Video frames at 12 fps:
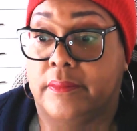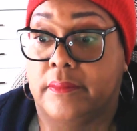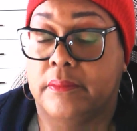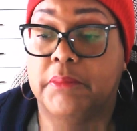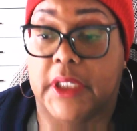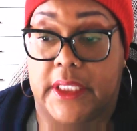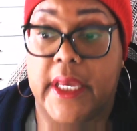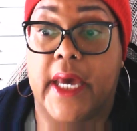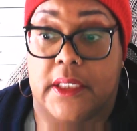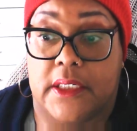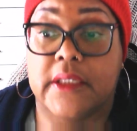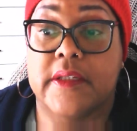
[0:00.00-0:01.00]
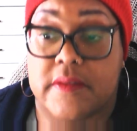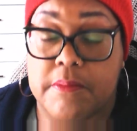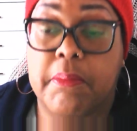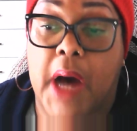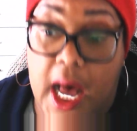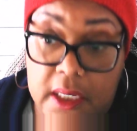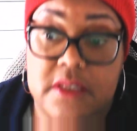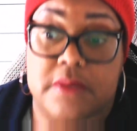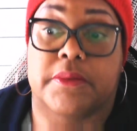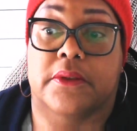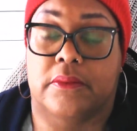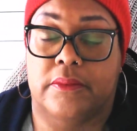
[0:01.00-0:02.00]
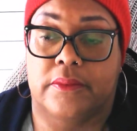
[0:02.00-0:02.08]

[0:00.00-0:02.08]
But yet it is impossible